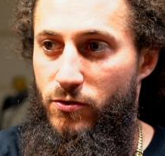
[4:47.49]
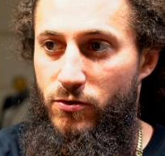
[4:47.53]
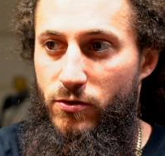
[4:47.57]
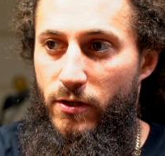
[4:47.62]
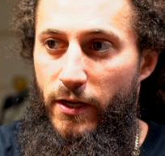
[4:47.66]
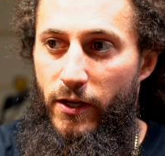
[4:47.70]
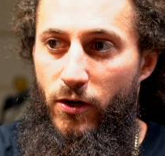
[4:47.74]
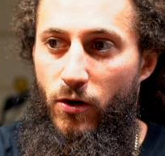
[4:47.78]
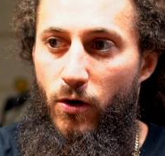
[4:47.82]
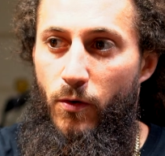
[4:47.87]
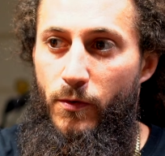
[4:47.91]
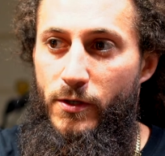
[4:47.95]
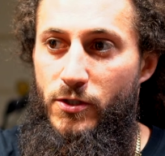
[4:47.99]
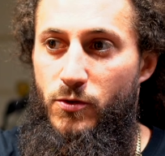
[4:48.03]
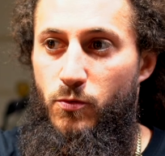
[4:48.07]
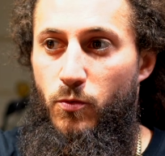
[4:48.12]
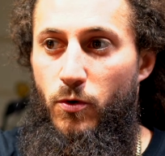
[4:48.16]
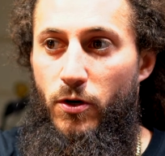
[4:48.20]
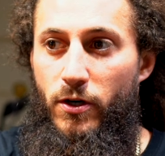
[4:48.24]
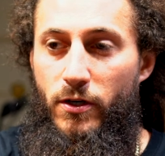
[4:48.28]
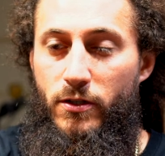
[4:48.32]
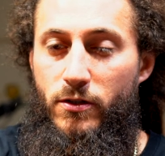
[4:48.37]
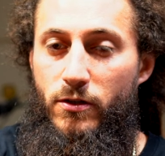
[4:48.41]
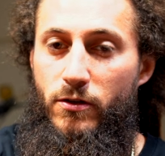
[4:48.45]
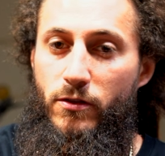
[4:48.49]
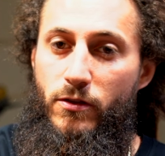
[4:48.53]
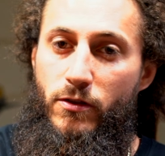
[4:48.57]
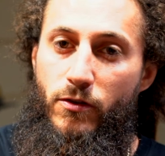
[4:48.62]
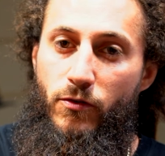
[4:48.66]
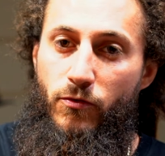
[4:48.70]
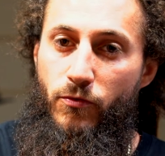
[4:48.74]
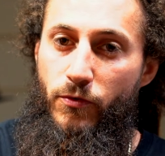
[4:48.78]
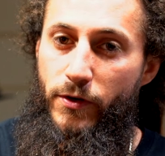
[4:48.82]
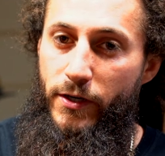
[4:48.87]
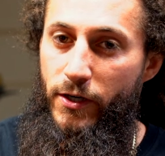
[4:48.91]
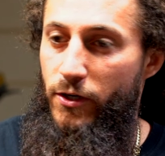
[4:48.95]
It always worked. The
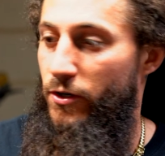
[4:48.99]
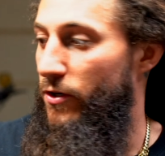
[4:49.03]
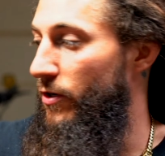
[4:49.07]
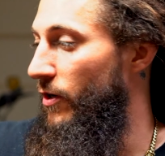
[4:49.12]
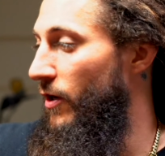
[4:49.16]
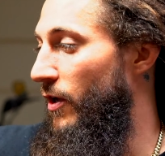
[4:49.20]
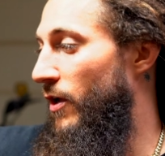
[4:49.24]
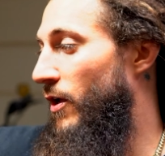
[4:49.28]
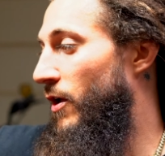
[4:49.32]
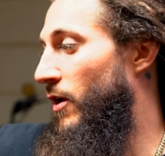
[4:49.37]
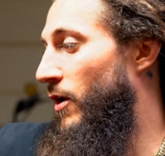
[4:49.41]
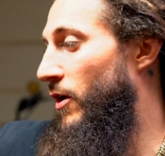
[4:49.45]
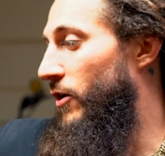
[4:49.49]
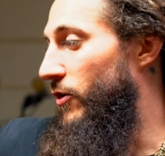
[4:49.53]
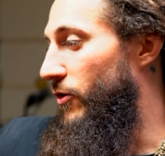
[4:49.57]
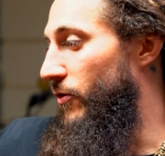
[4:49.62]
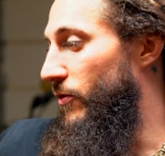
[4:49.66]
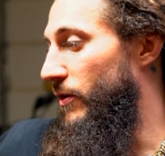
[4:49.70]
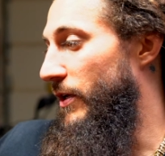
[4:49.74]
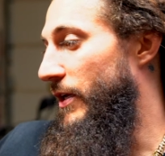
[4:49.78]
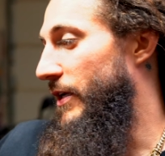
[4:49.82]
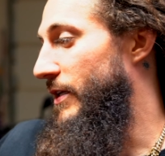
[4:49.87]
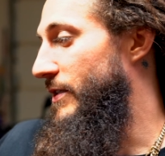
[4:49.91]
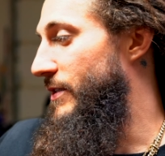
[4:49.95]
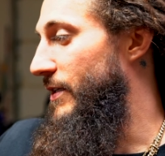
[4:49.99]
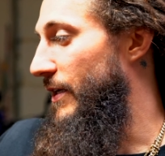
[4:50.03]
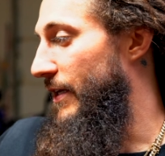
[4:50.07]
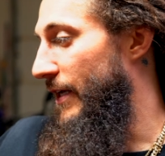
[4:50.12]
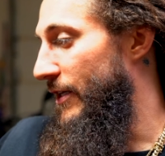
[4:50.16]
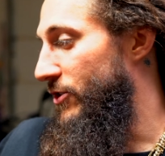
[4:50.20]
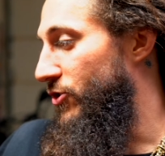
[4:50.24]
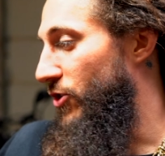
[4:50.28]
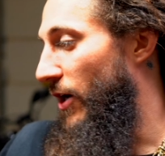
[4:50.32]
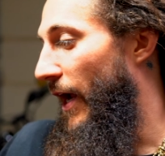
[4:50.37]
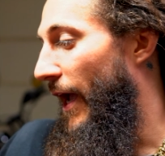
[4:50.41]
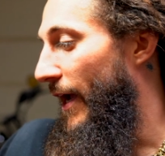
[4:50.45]
rear, you needed to get
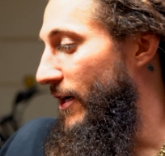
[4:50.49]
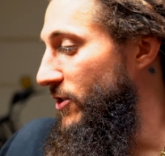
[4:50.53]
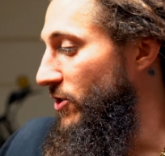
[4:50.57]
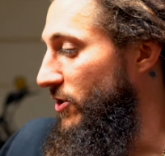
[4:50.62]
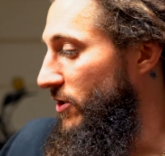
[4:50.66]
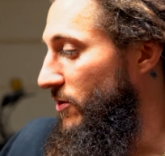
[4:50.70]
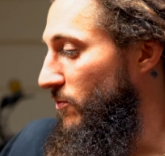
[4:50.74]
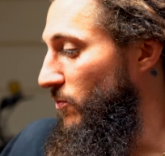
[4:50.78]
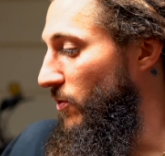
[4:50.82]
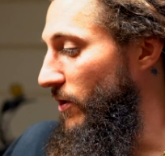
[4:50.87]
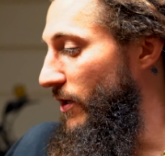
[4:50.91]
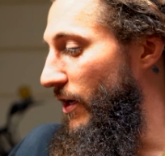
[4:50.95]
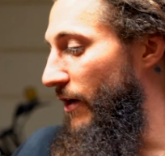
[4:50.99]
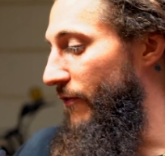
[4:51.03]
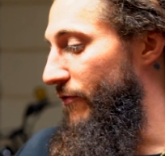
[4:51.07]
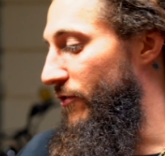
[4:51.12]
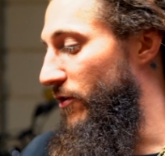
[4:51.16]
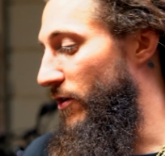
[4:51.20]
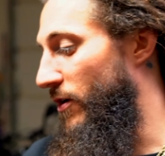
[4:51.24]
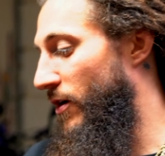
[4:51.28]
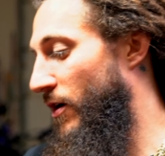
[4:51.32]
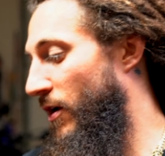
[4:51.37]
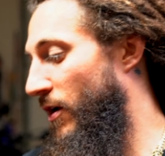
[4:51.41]
traction, whatever.